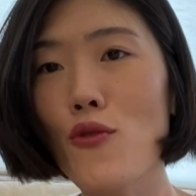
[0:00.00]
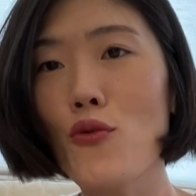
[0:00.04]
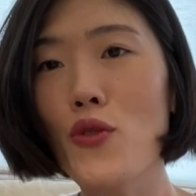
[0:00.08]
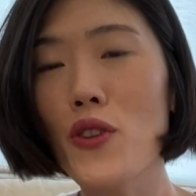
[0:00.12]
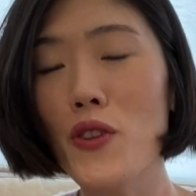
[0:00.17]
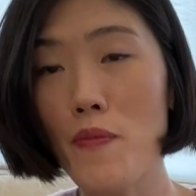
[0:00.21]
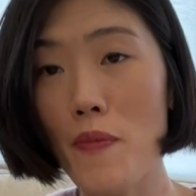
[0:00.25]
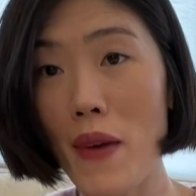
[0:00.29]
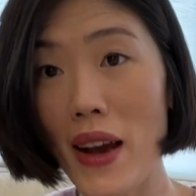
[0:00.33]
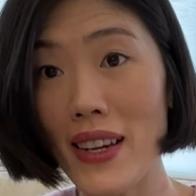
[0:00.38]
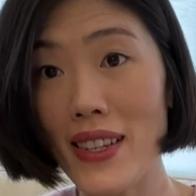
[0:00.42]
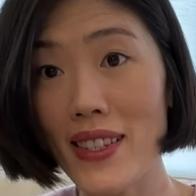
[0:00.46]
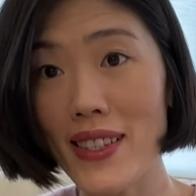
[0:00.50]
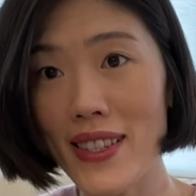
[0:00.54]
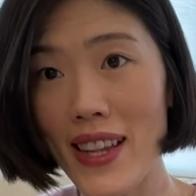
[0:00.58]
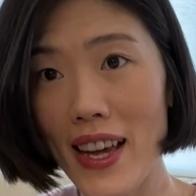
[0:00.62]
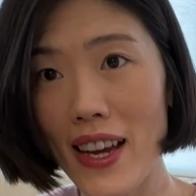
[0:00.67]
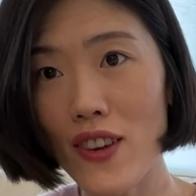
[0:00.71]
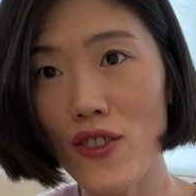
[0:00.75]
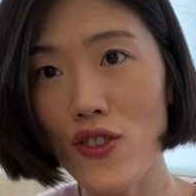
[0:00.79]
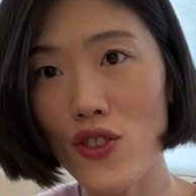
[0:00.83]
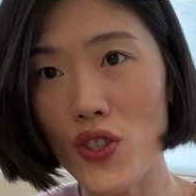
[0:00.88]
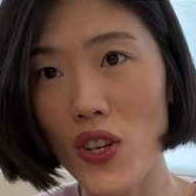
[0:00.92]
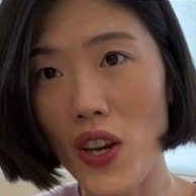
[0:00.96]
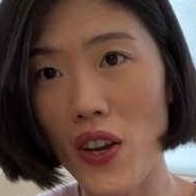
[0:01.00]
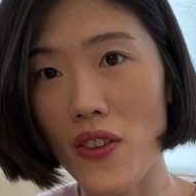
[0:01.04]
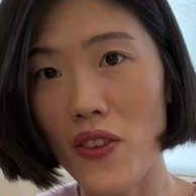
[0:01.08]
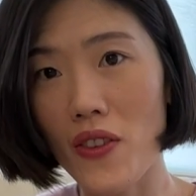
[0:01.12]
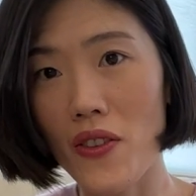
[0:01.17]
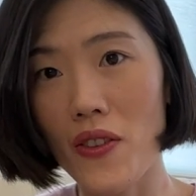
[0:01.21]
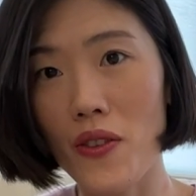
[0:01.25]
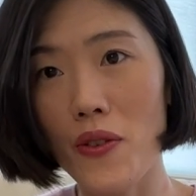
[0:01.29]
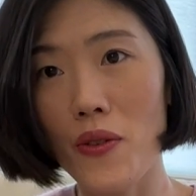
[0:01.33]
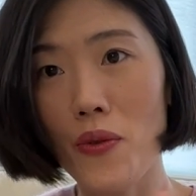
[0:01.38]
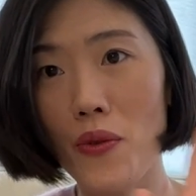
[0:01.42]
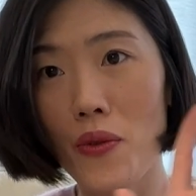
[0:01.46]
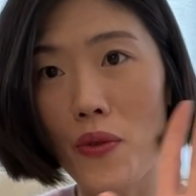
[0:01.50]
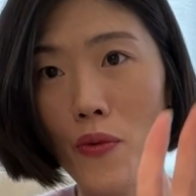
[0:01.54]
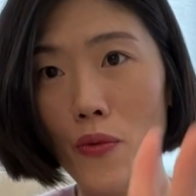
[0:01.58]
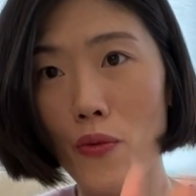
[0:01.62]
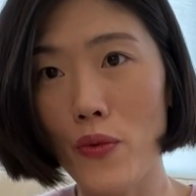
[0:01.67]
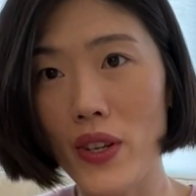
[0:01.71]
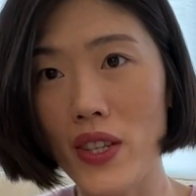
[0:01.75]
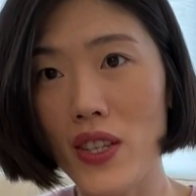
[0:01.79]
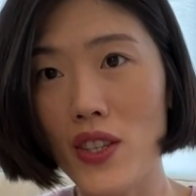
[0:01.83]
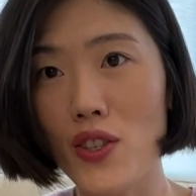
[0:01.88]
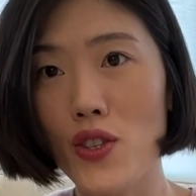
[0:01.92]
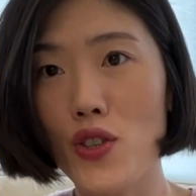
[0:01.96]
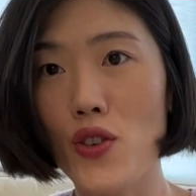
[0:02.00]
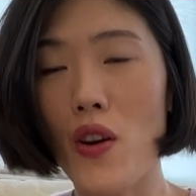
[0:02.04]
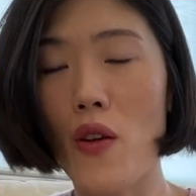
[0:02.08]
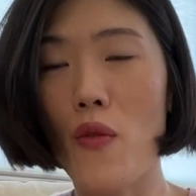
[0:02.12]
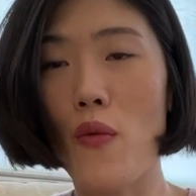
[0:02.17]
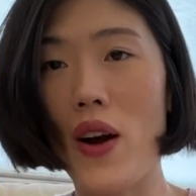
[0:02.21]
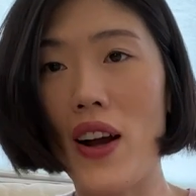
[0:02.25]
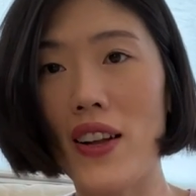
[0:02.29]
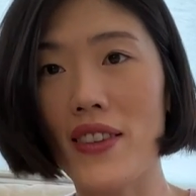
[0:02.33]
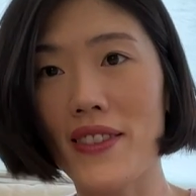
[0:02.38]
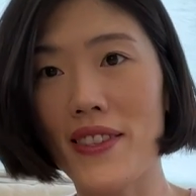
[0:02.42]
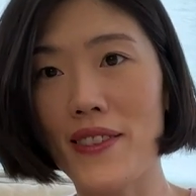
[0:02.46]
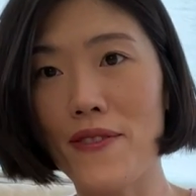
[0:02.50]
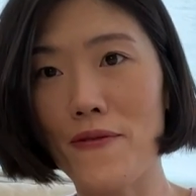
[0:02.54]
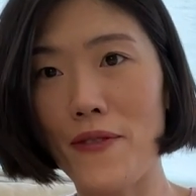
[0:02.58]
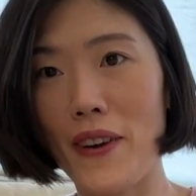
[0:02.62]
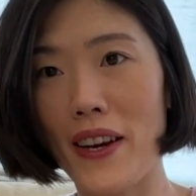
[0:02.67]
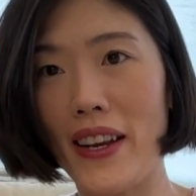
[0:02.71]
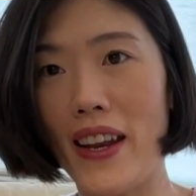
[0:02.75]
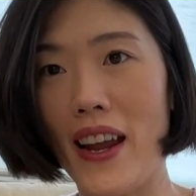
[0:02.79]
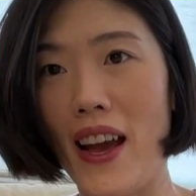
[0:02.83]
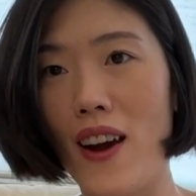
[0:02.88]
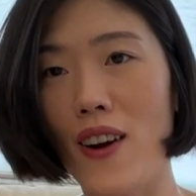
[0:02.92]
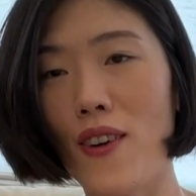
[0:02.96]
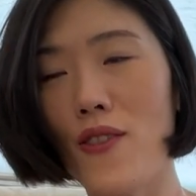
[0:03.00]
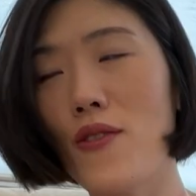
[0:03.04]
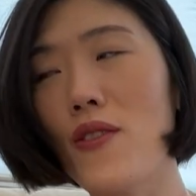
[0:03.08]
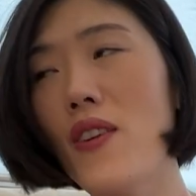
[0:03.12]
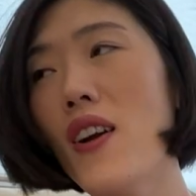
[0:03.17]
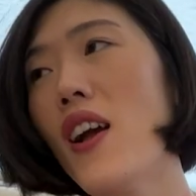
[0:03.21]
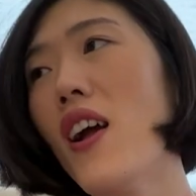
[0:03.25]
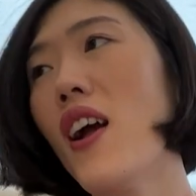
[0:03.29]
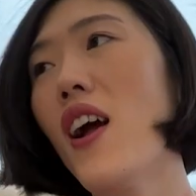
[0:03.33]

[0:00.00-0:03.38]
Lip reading: with my second channel, which you're watching right now,